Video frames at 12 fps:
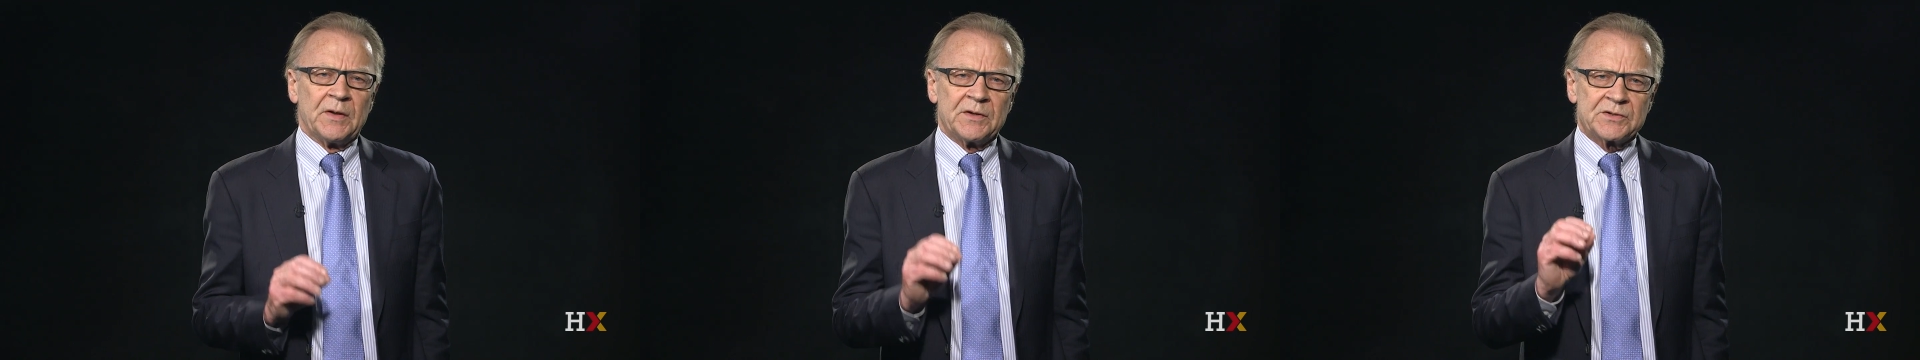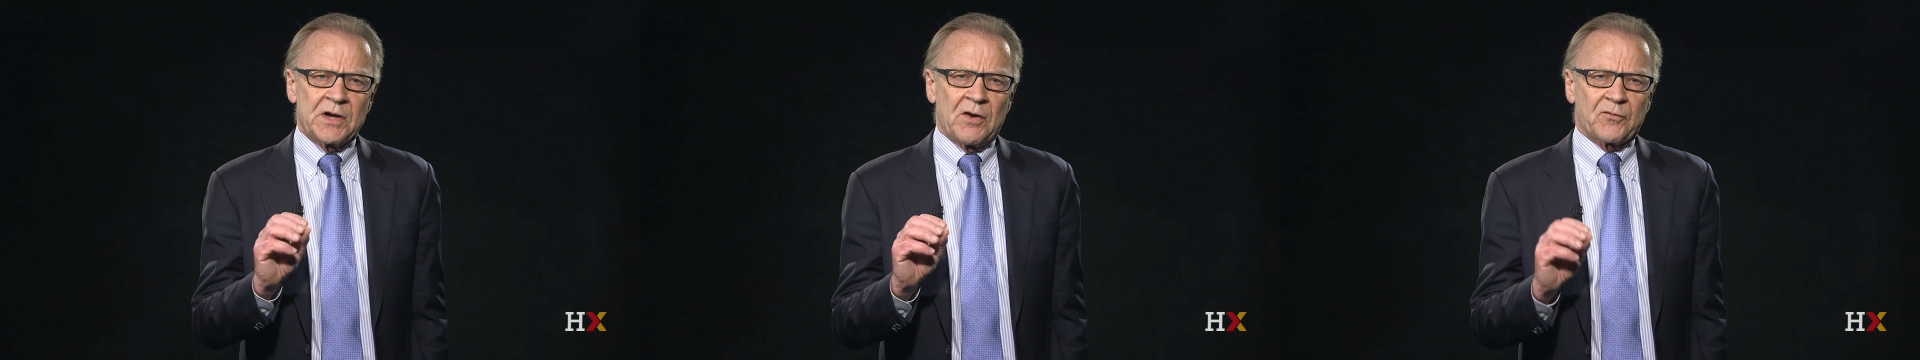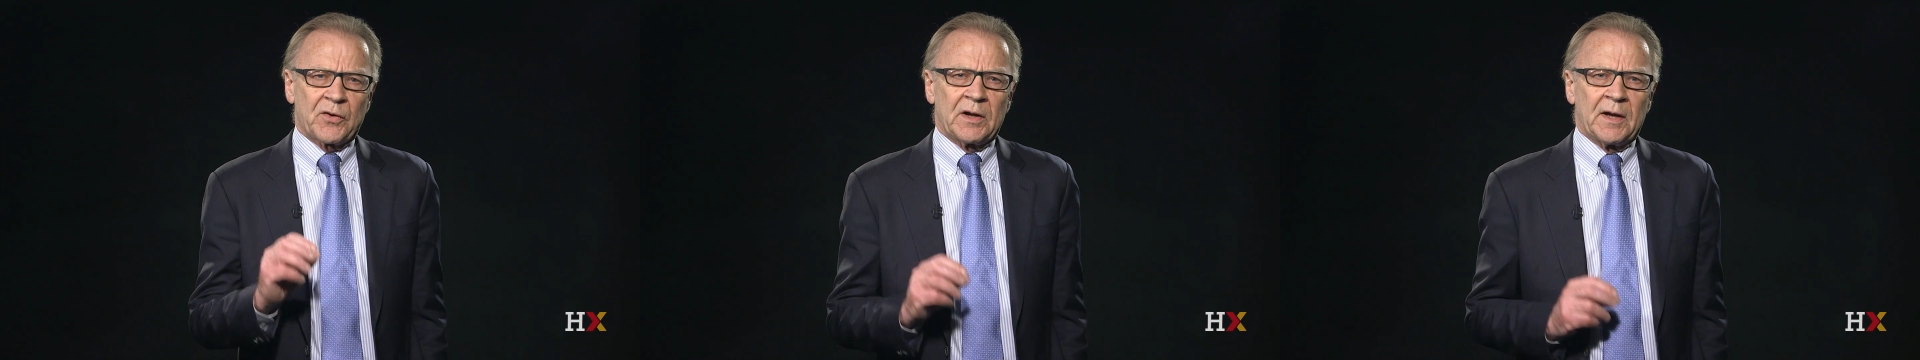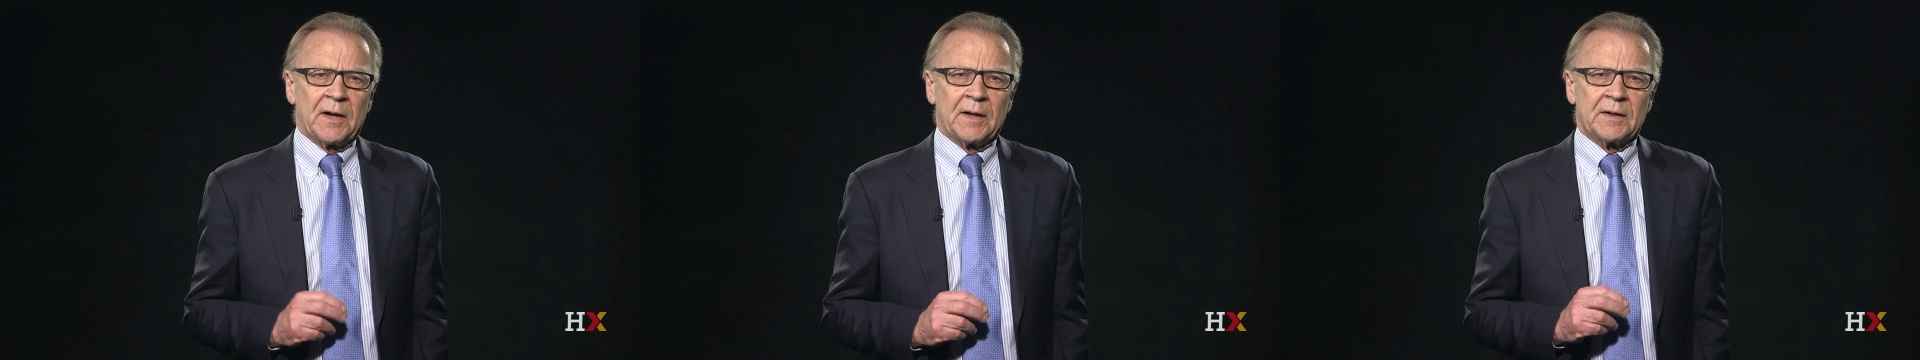
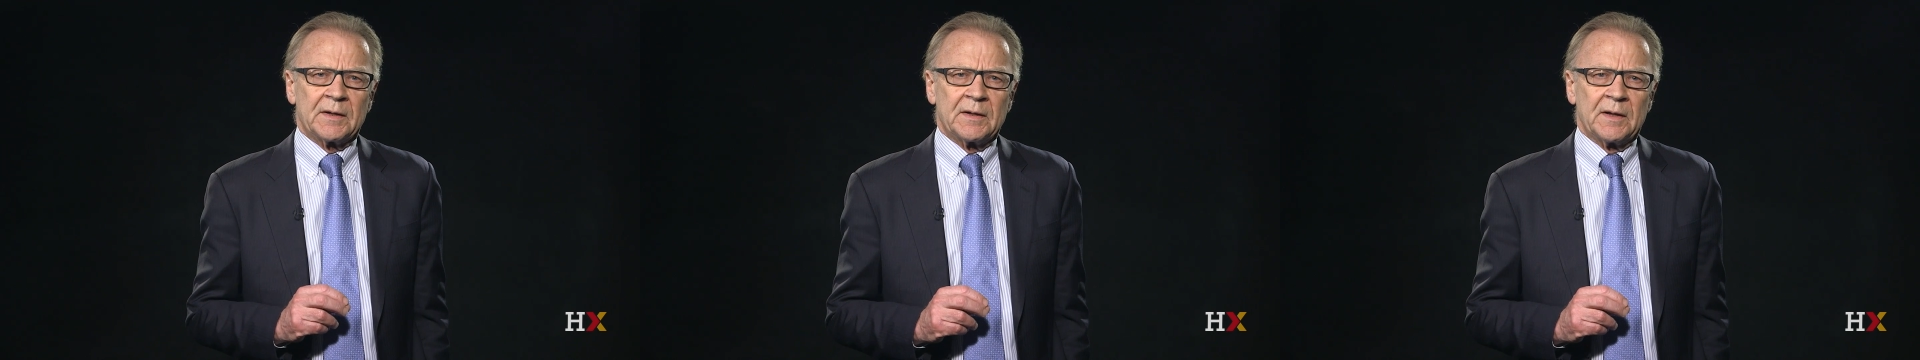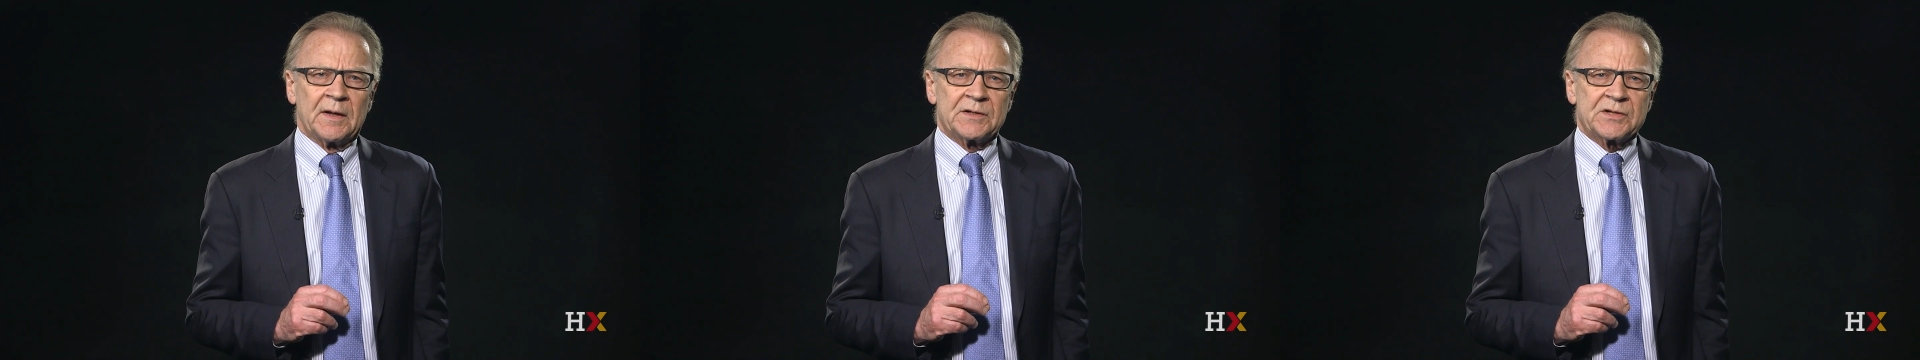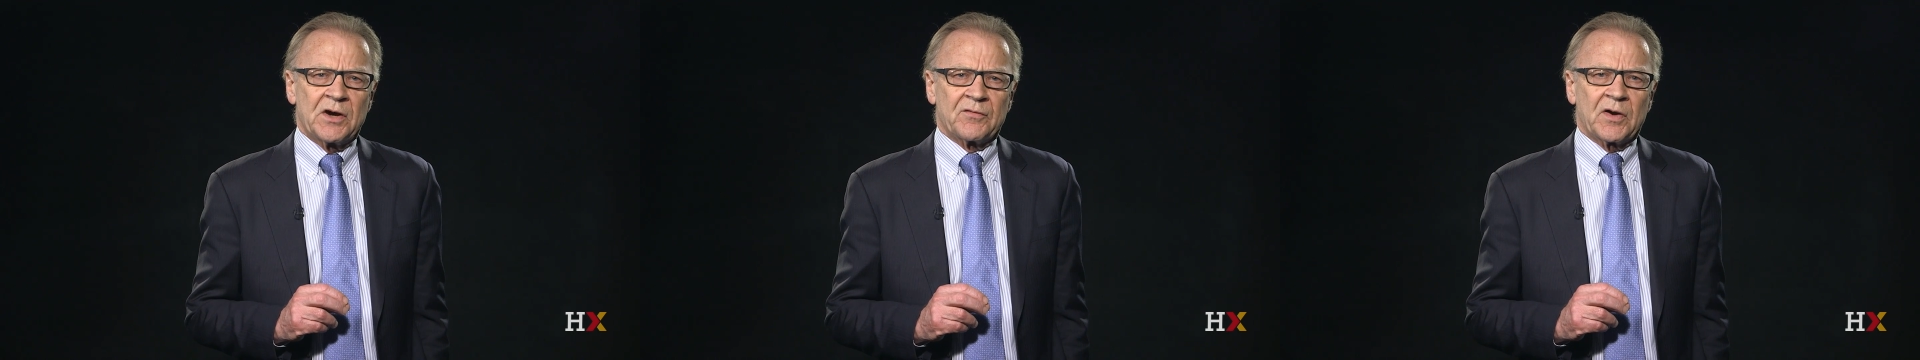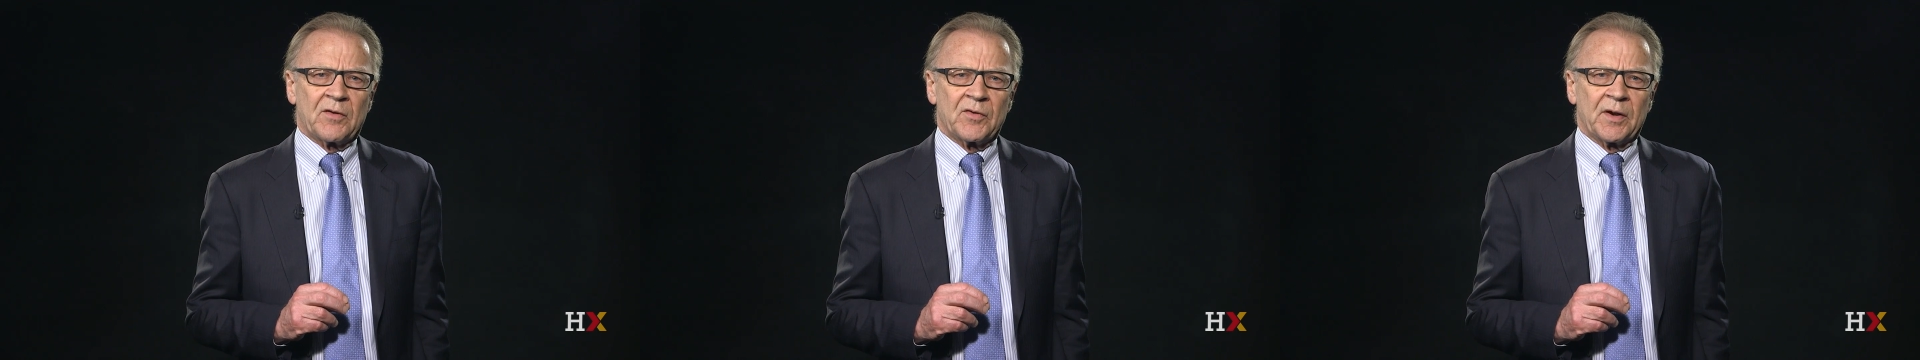self-reliant, and
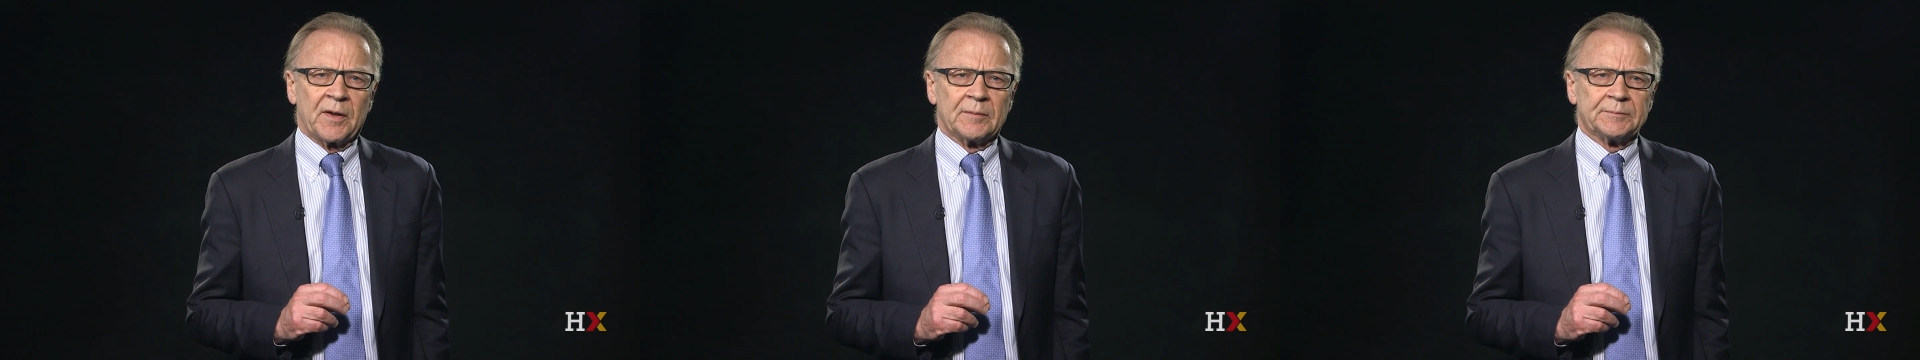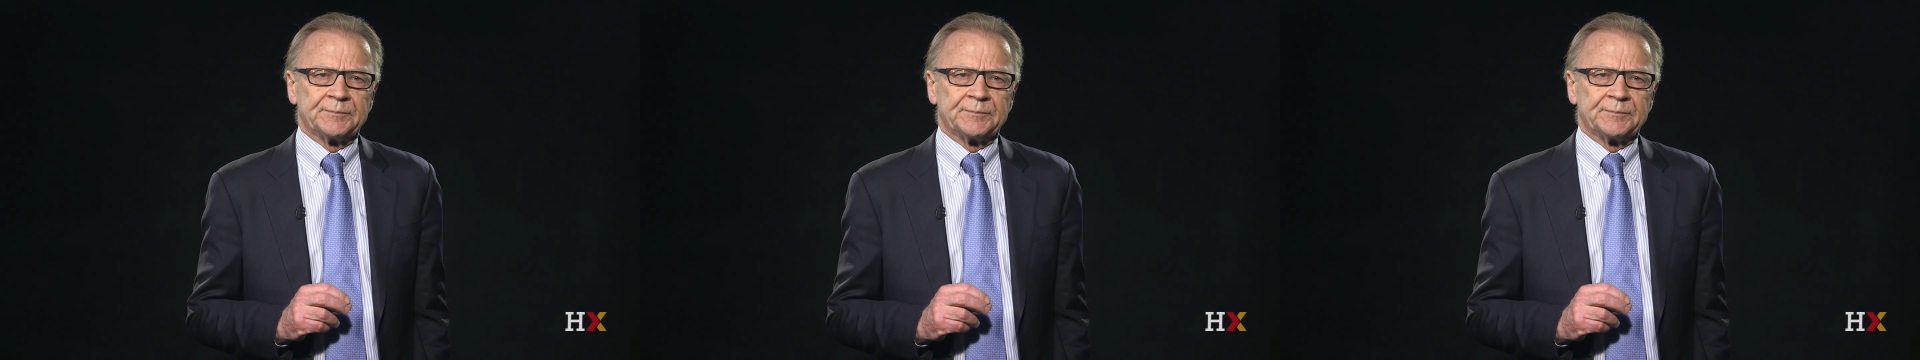self-governing.